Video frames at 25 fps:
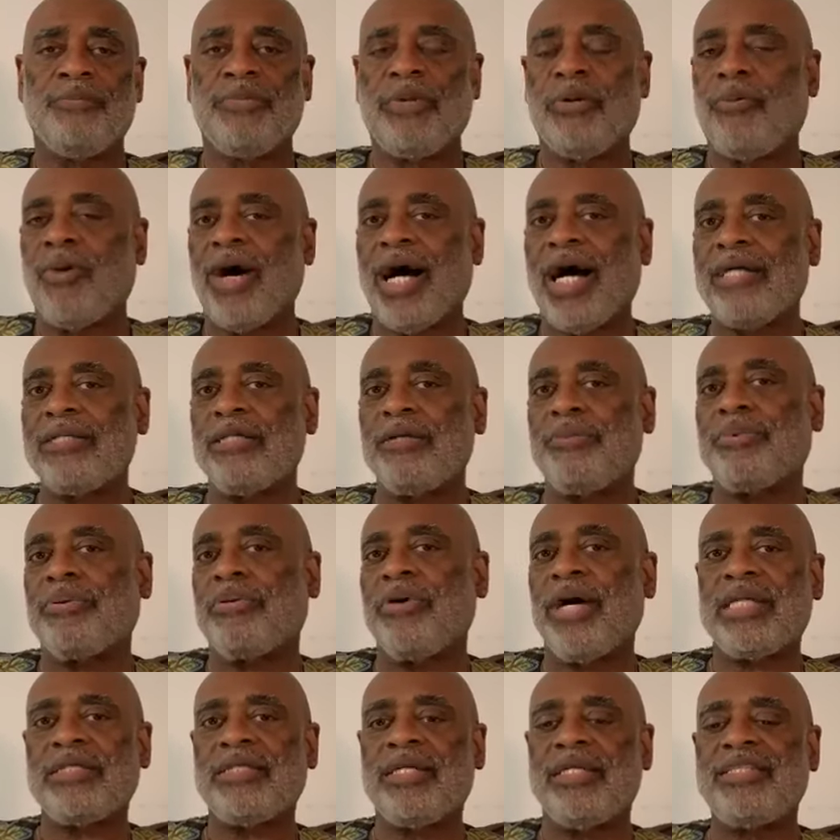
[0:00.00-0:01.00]
But while the
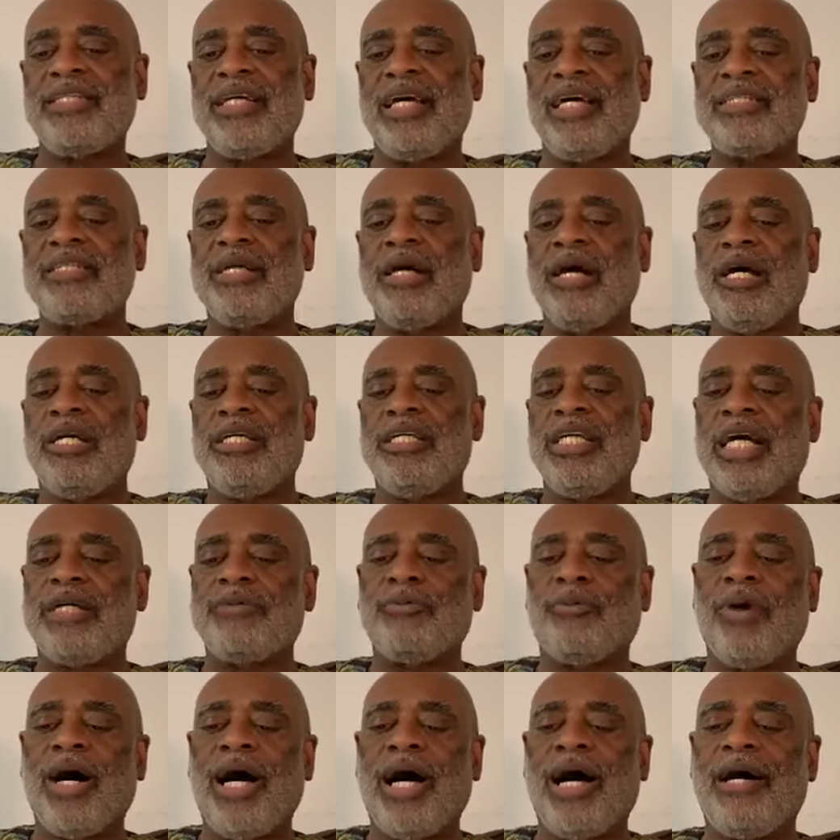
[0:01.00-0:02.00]
presence, it says,
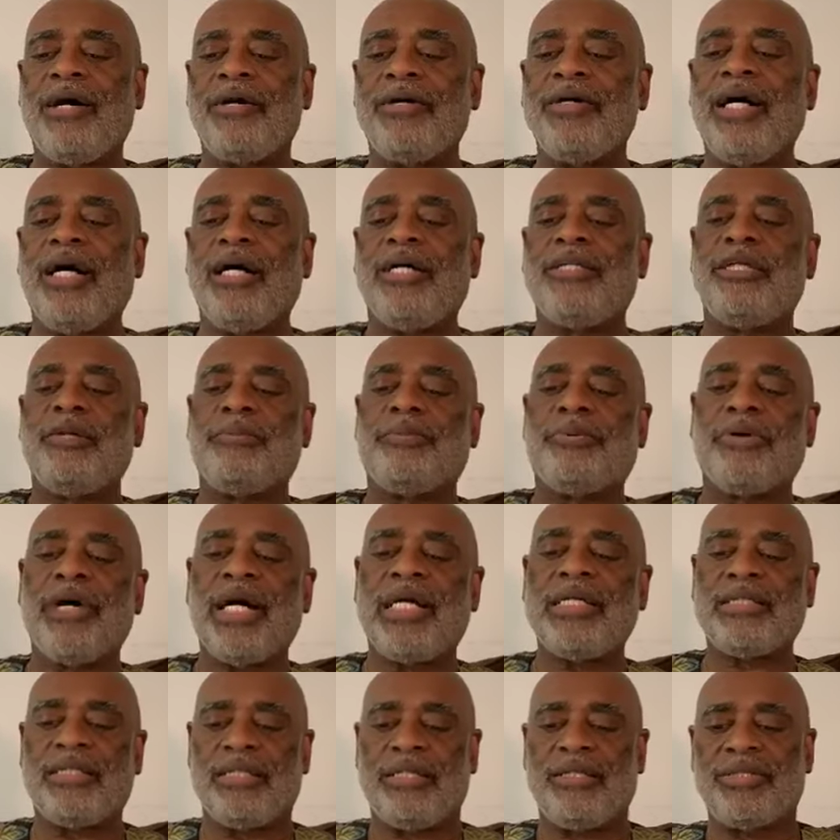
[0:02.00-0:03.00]
yet while the
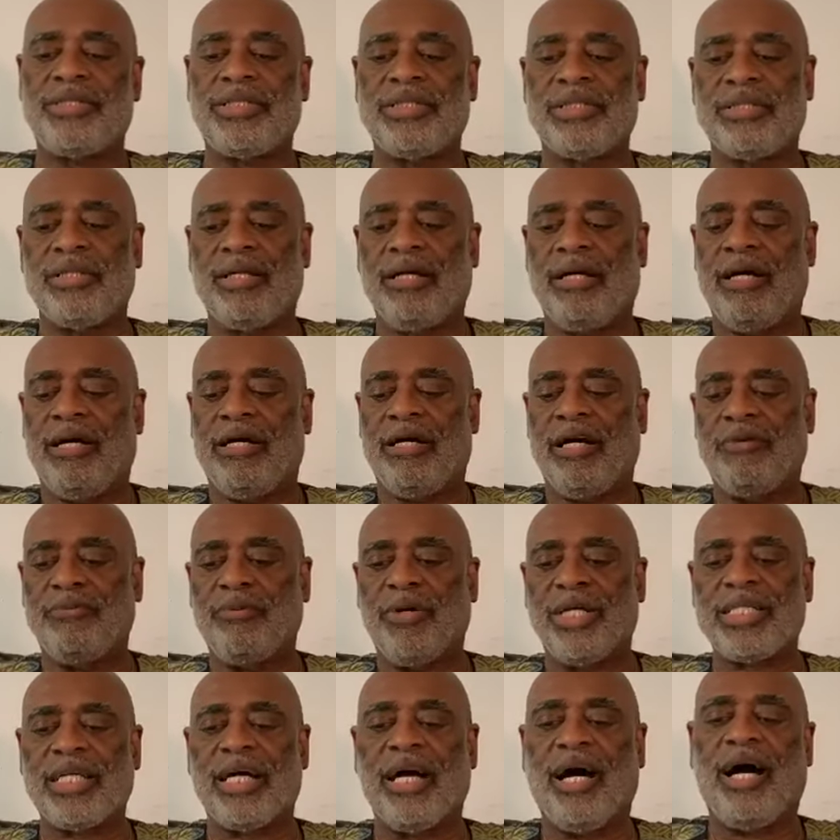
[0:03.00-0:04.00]
presence
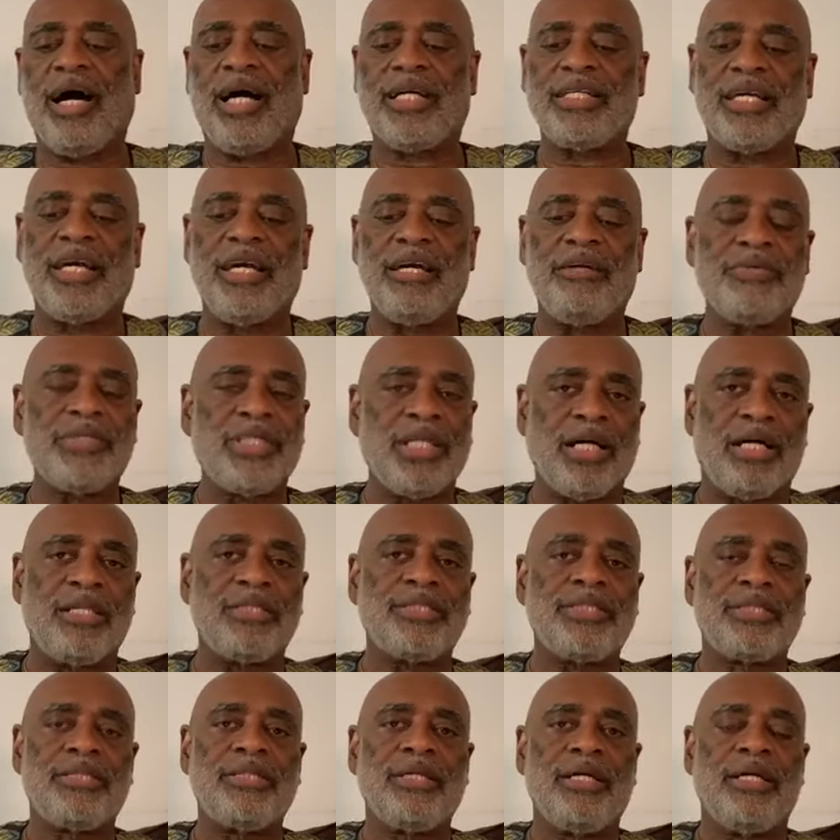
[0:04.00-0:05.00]
of what God gives
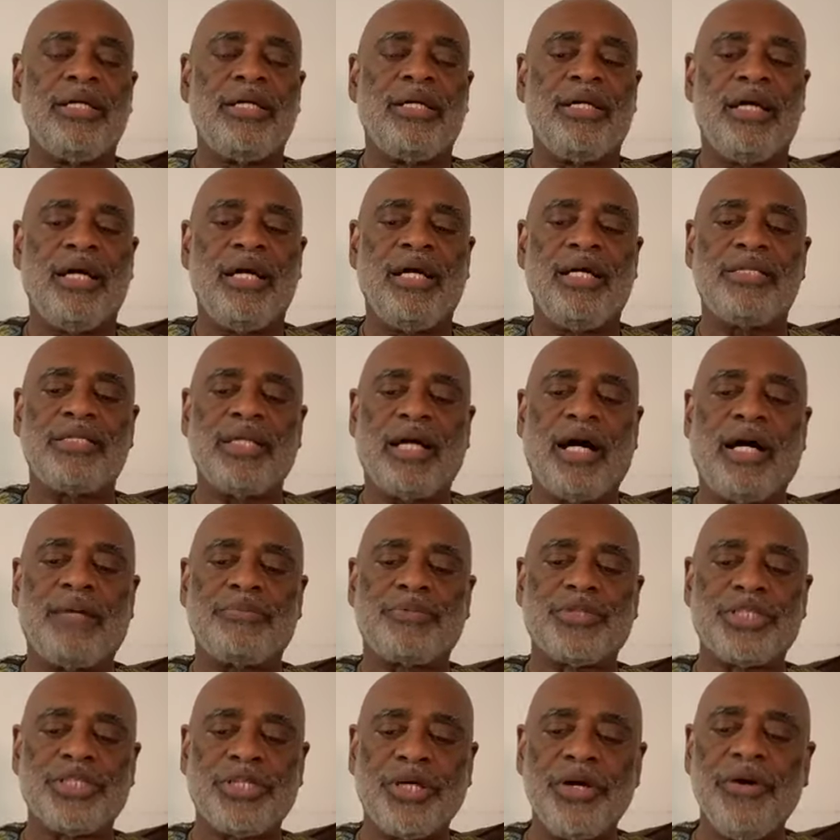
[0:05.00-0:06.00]
us is
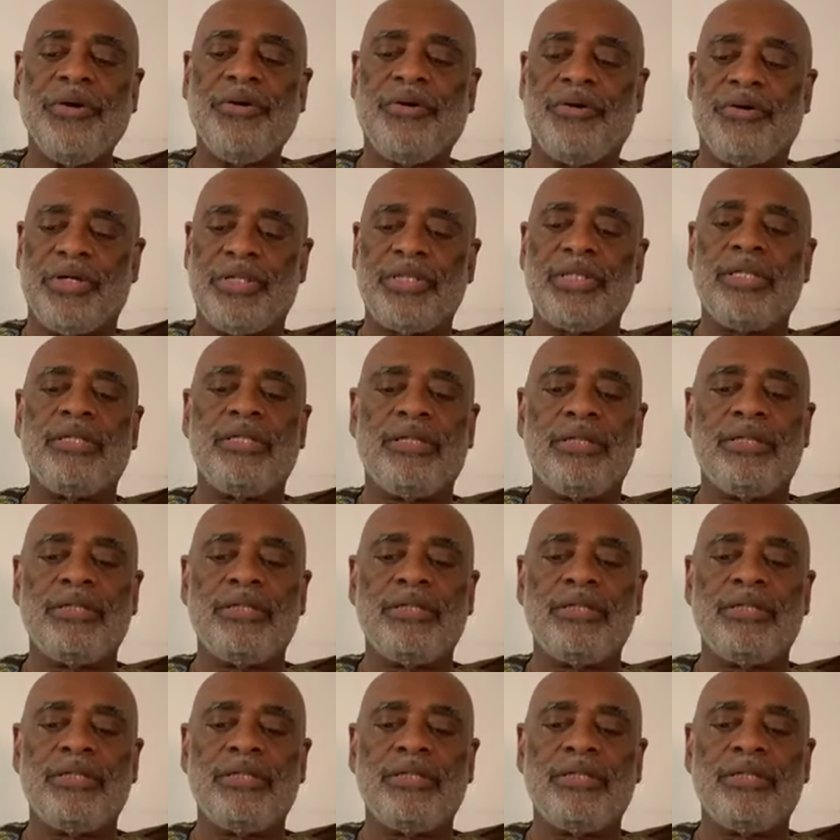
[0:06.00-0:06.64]
obscured,